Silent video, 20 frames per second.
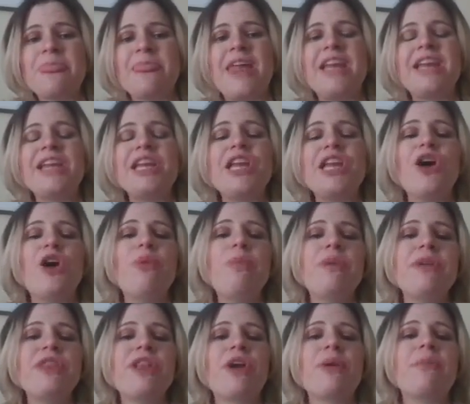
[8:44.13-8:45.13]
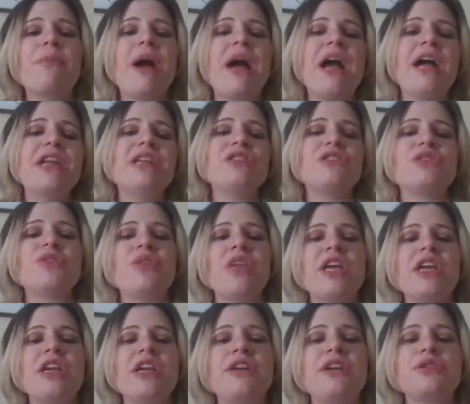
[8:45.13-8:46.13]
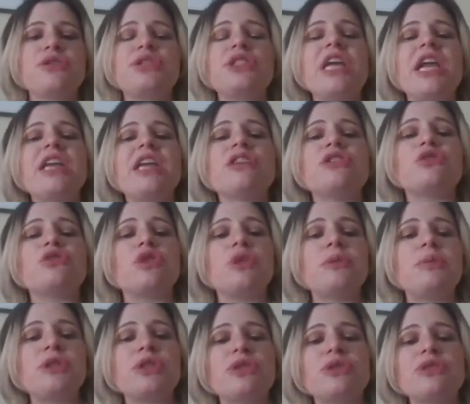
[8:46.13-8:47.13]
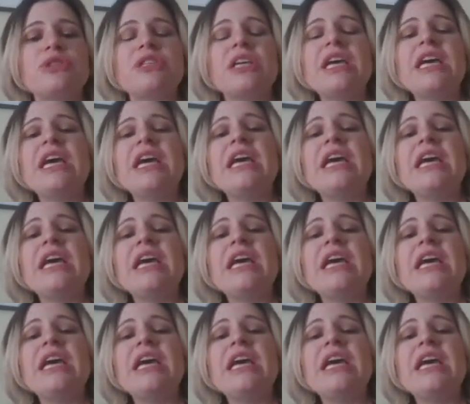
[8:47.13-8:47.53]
Then he opened their minds so they could understand the scriptures.